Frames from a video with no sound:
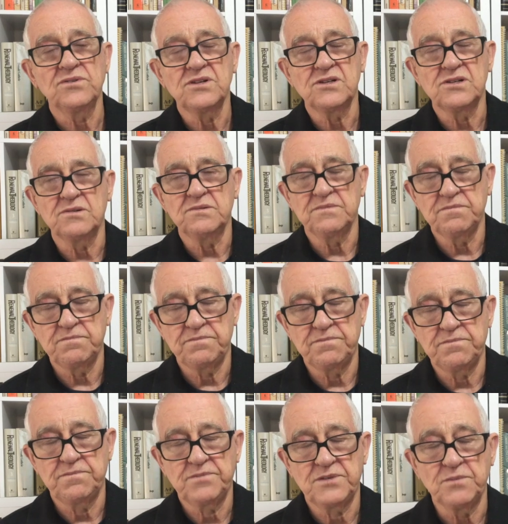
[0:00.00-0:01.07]
on the de-
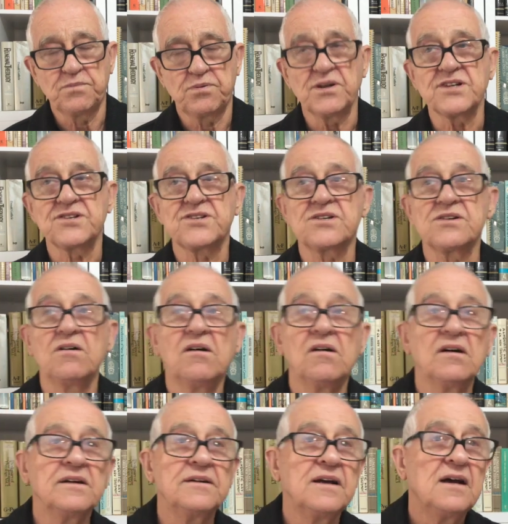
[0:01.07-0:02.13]
depressed
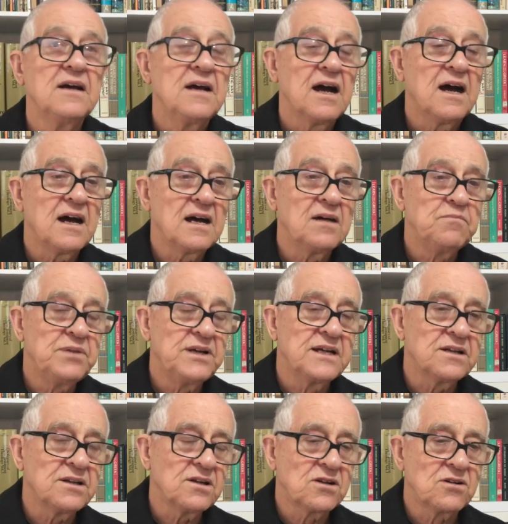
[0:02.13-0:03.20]
side uh,
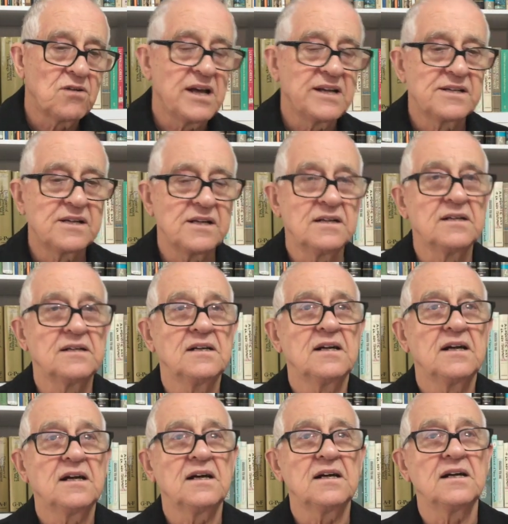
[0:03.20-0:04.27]
being the greater
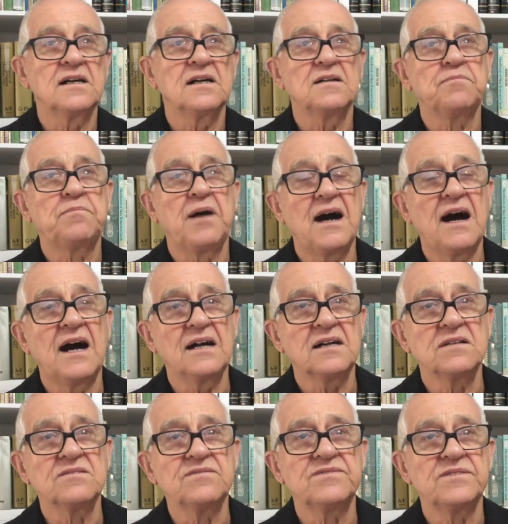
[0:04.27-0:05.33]
uh, part
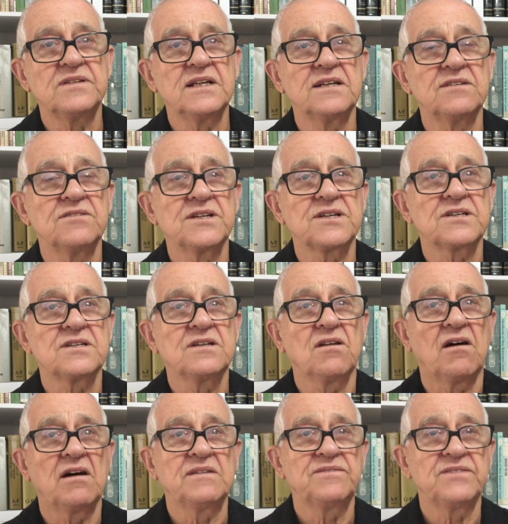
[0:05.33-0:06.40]
of their
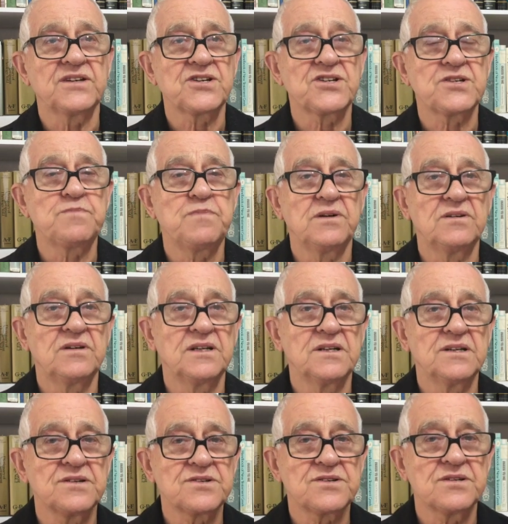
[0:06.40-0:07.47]
life
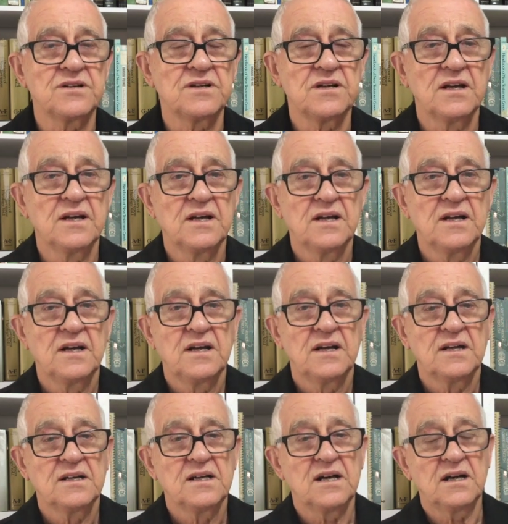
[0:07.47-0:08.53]
experience. And
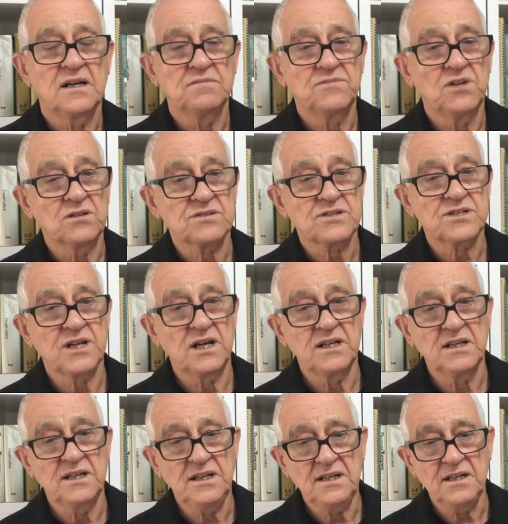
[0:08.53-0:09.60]
I'm not
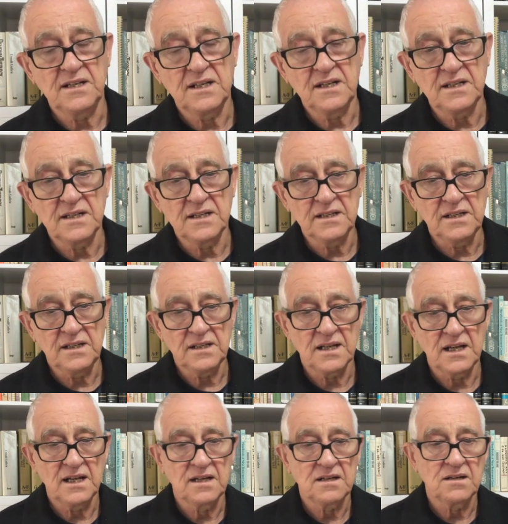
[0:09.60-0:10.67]
saying here
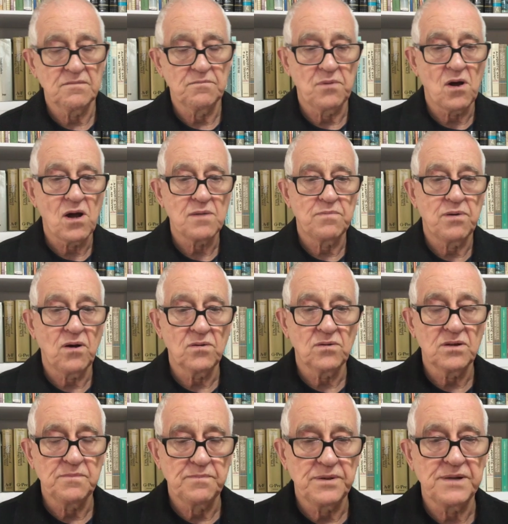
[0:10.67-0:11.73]
that
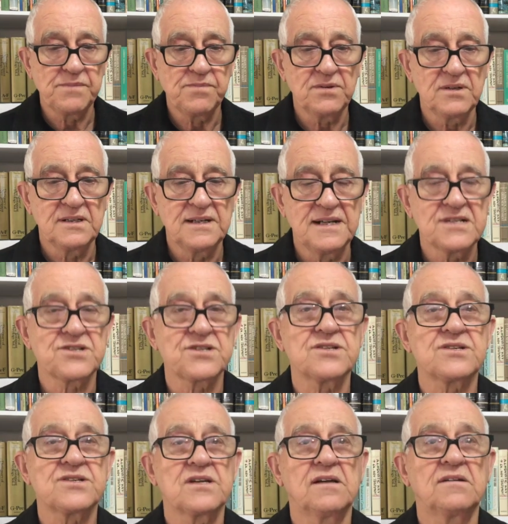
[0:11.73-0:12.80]
bipolar people are
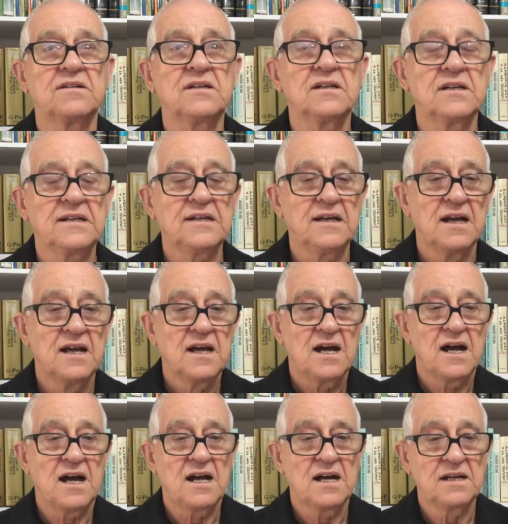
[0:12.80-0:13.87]
necessarily
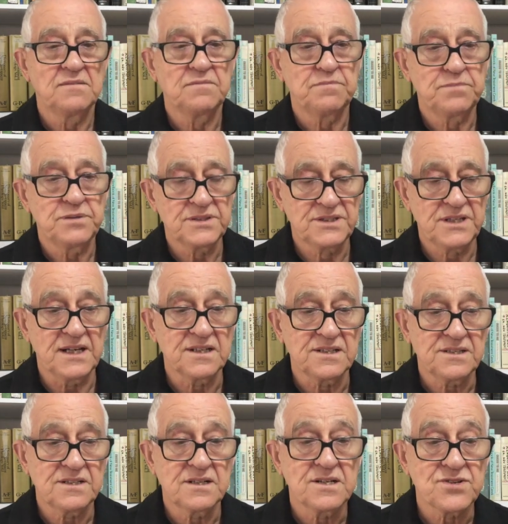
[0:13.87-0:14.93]
um,
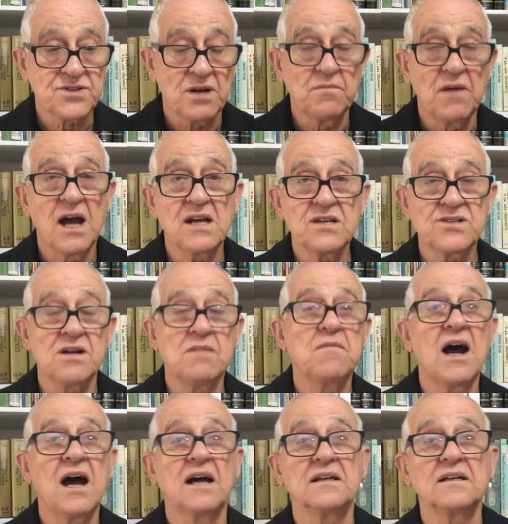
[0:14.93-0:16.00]
possessed. Some are, some
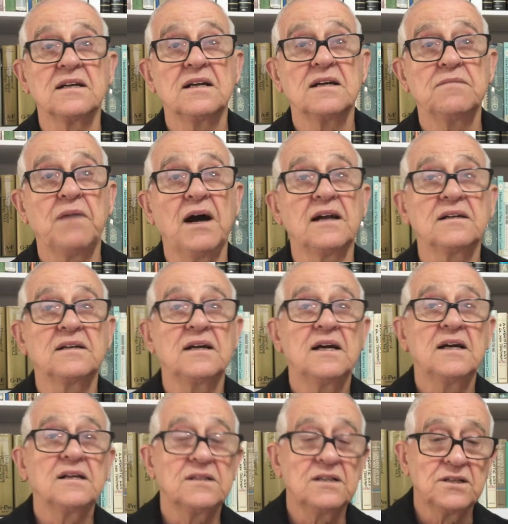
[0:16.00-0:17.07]
aren't. But
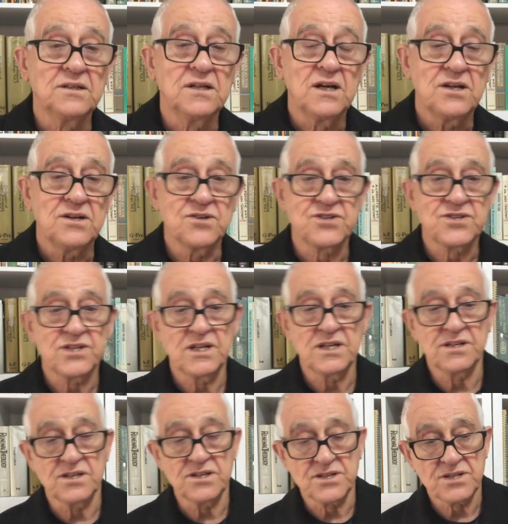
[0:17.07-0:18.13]
you, you see
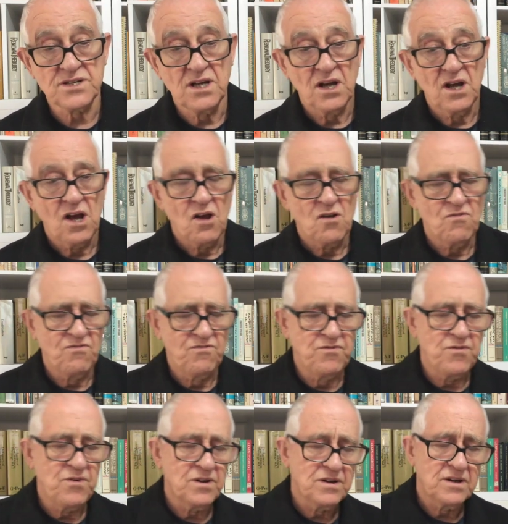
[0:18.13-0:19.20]
this
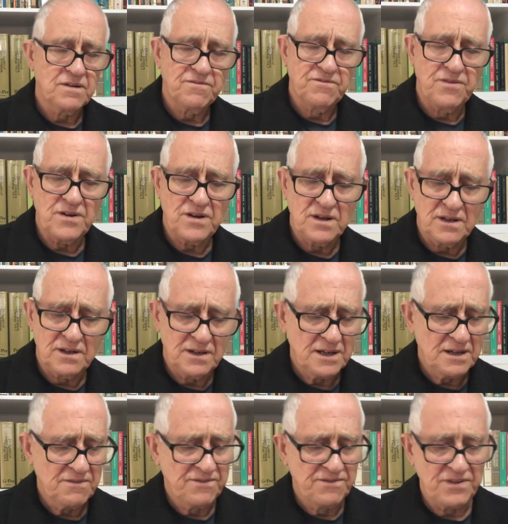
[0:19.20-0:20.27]
very,
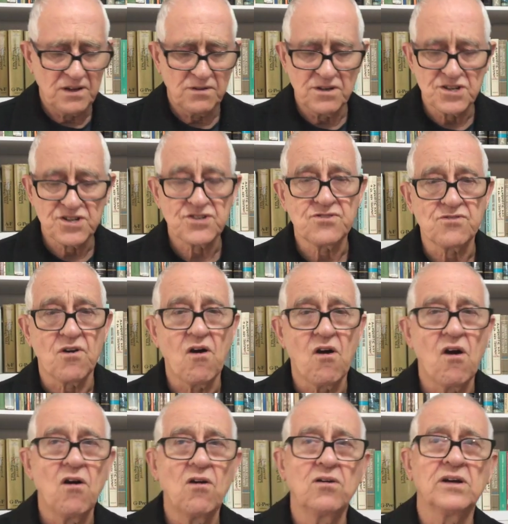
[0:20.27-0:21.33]
very, very
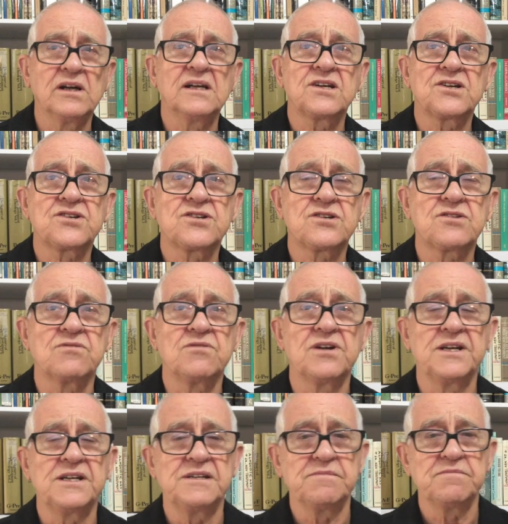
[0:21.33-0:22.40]
strong
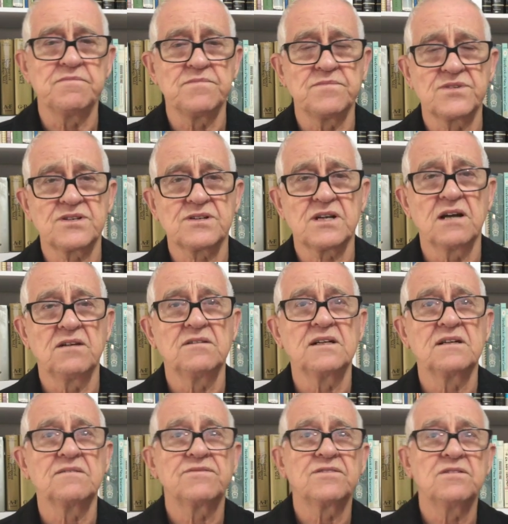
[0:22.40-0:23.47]
extremes
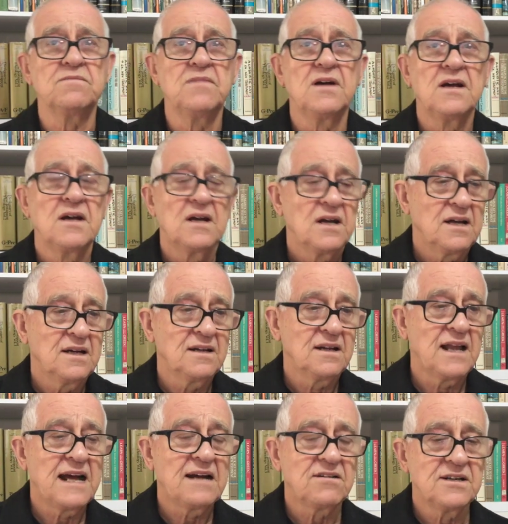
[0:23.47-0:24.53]
going from
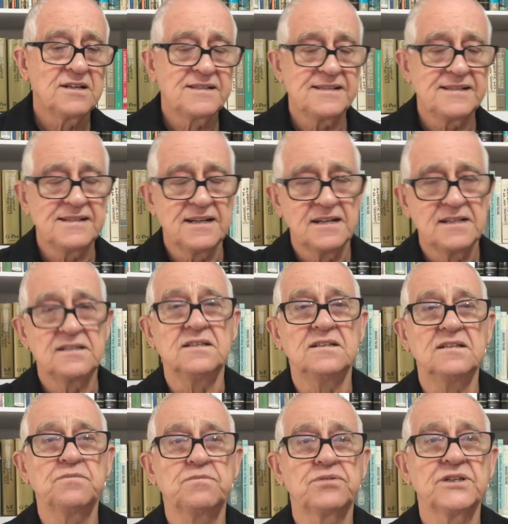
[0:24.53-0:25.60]
hilarity to
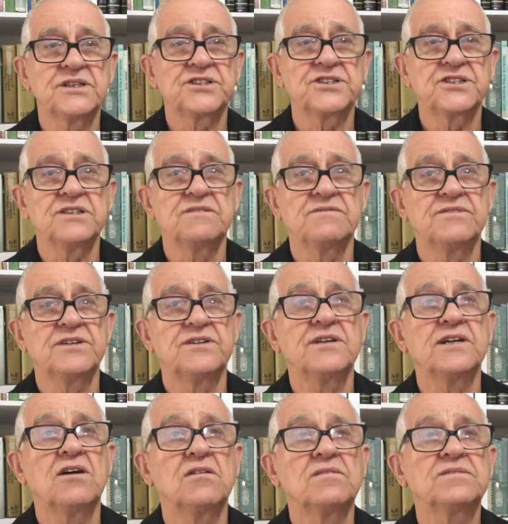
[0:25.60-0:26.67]
depression
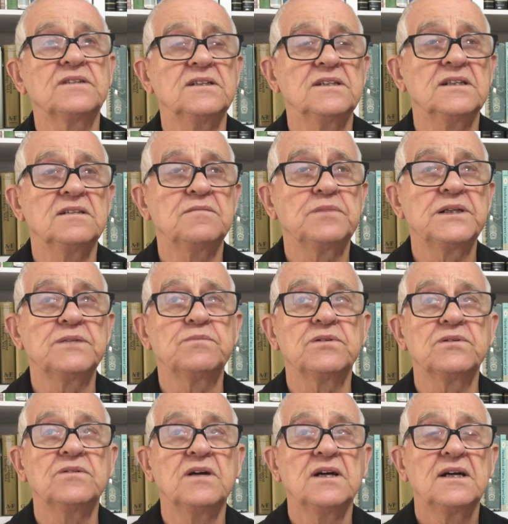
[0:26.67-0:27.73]
very often in
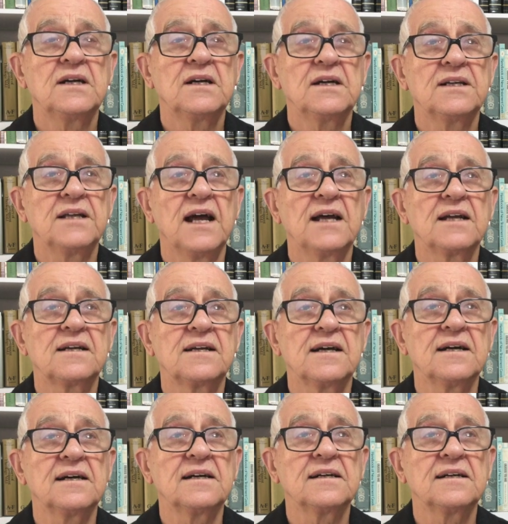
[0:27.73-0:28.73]
people that uh,